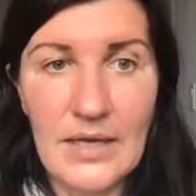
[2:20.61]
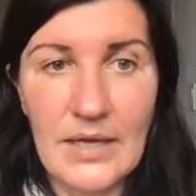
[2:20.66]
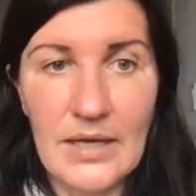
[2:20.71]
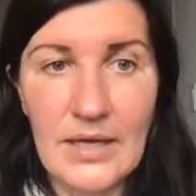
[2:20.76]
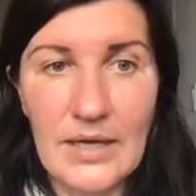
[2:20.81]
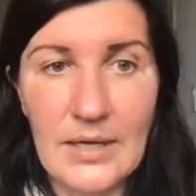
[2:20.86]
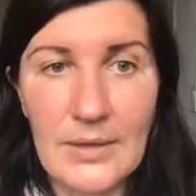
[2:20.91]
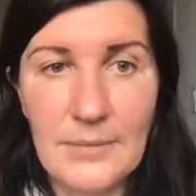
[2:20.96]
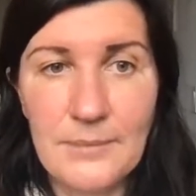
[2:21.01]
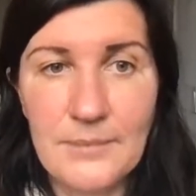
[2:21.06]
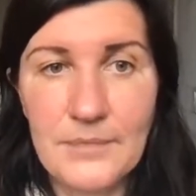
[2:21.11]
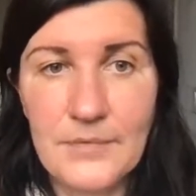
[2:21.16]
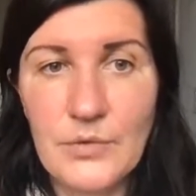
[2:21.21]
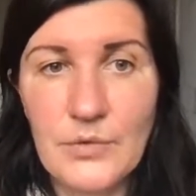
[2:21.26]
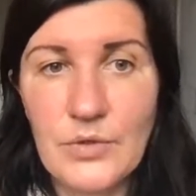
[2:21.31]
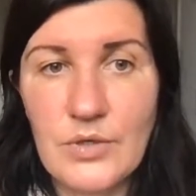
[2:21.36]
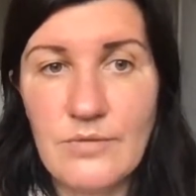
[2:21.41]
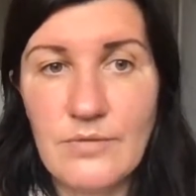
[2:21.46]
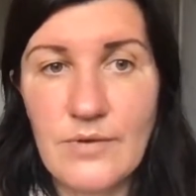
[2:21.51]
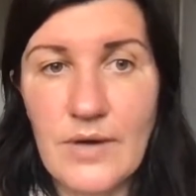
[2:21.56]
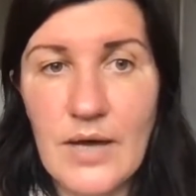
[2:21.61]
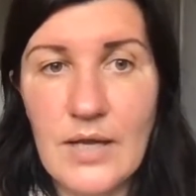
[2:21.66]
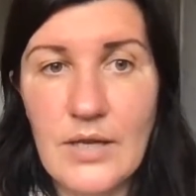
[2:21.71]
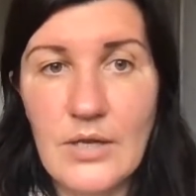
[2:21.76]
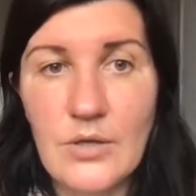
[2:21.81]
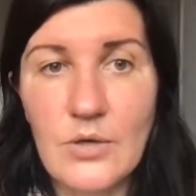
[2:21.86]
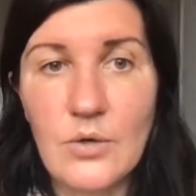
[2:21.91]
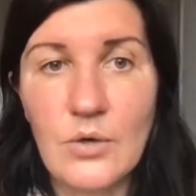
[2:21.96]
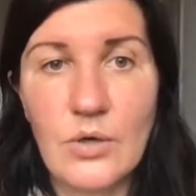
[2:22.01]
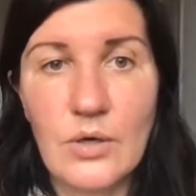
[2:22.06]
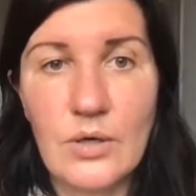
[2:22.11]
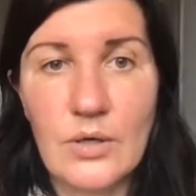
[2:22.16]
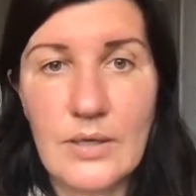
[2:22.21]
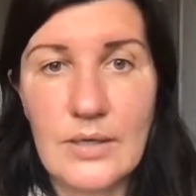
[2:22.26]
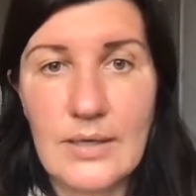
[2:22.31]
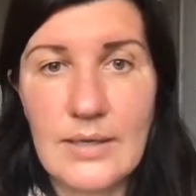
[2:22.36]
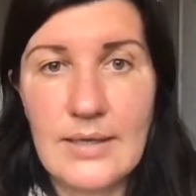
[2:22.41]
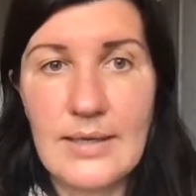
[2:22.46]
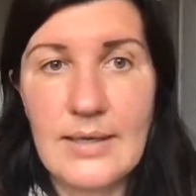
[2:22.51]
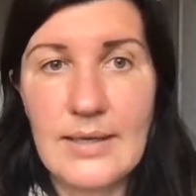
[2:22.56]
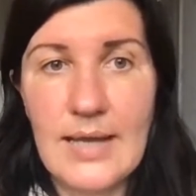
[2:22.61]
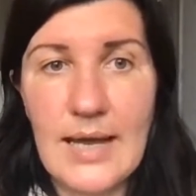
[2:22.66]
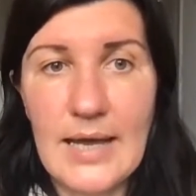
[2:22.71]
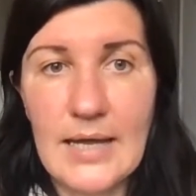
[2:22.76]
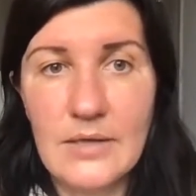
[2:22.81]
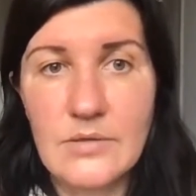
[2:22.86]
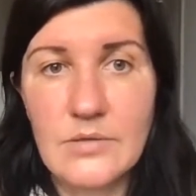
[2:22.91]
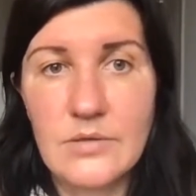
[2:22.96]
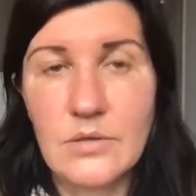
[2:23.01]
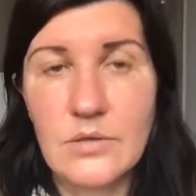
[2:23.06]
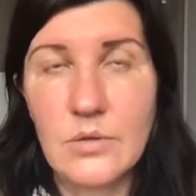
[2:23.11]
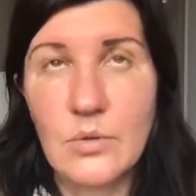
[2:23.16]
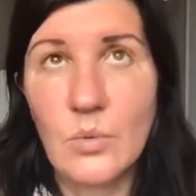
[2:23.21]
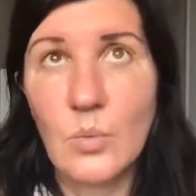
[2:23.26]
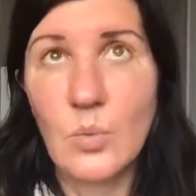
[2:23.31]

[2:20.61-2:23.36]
to define your net